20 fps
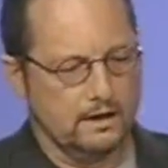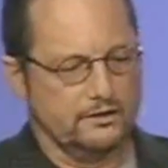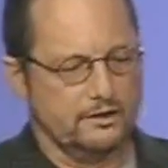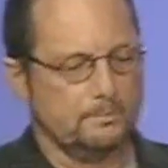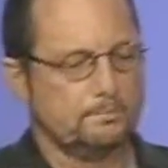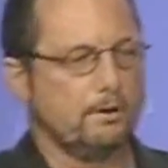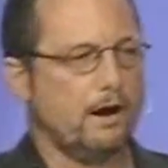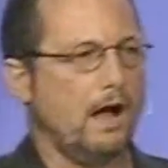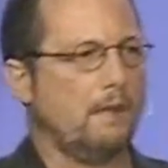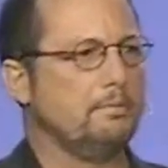
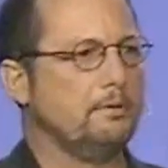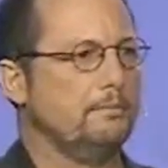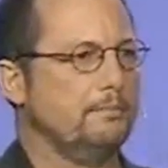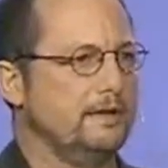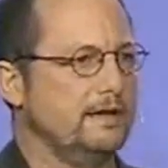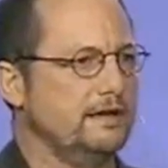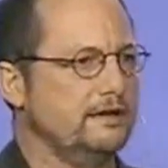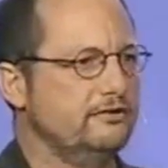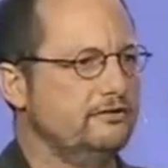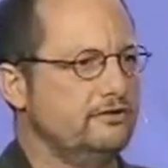The problem
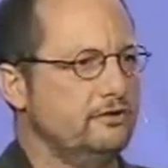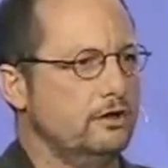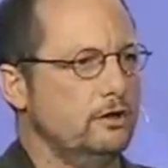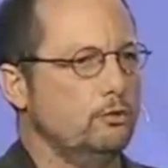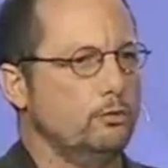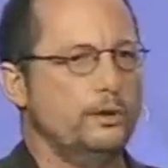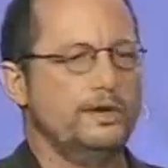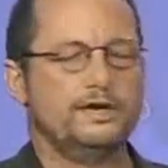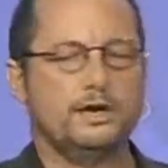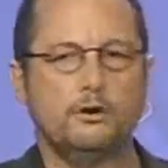is,
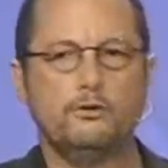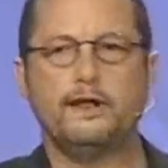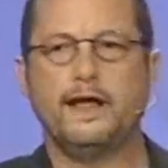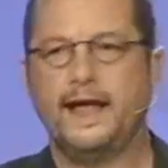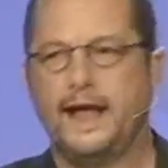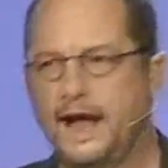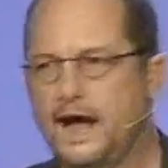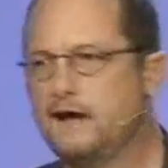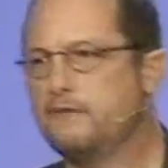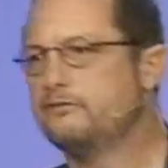we don't
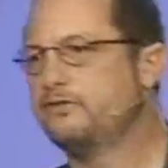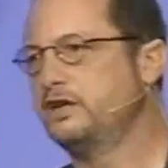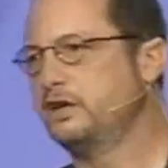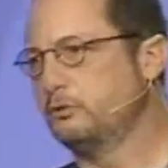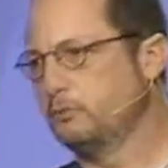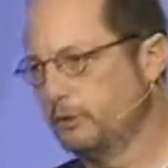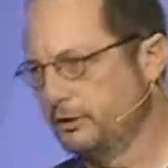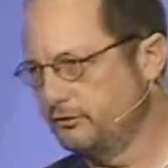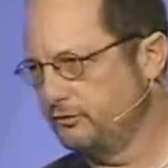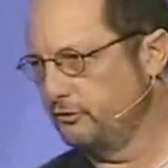have the
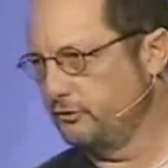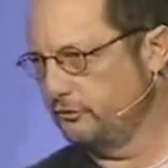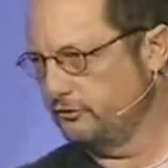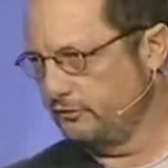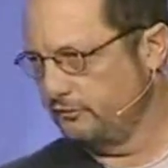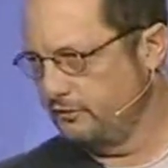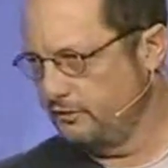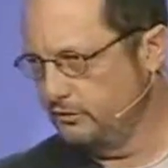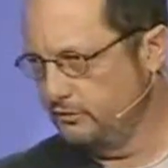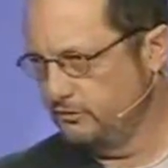originals
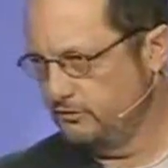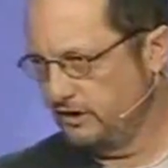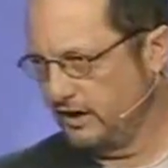of the New